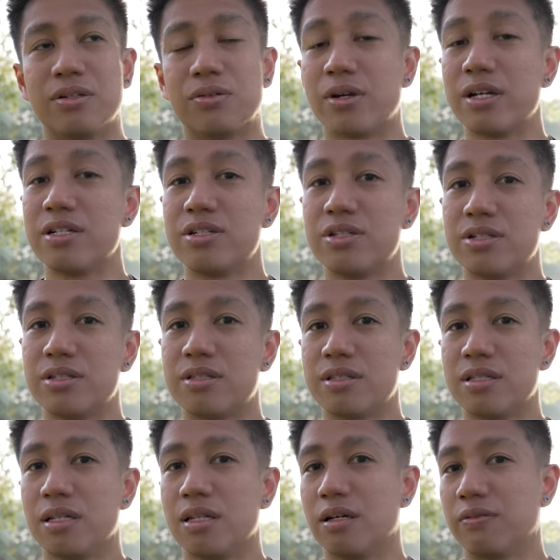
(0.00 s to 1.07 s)
gracious
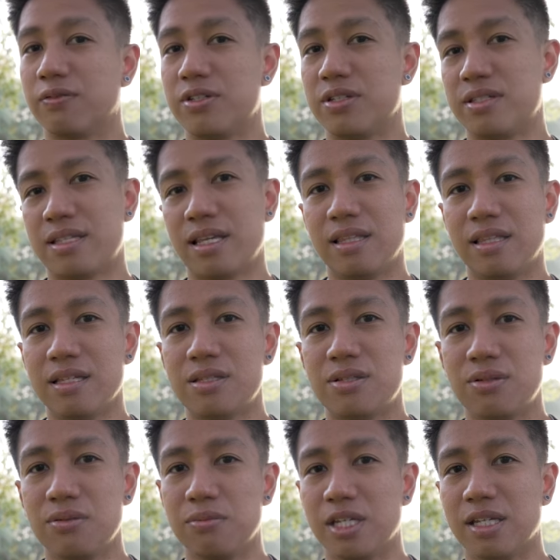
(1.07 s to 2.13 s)
enough to send this
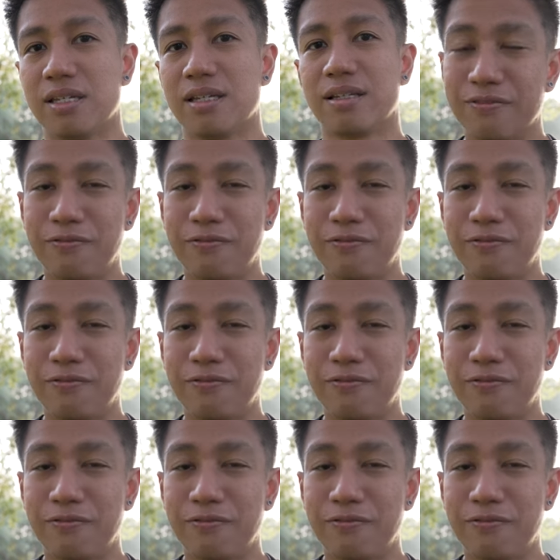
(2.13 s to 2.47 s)
to me.